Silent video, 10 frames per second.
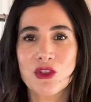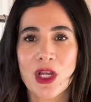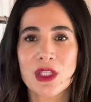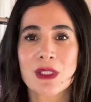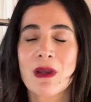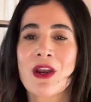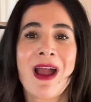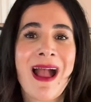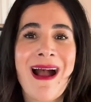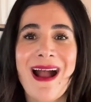John sweater,
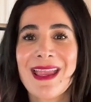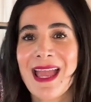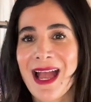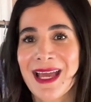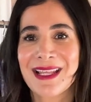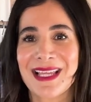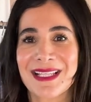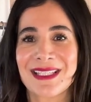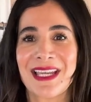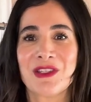I added that
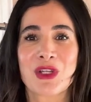St.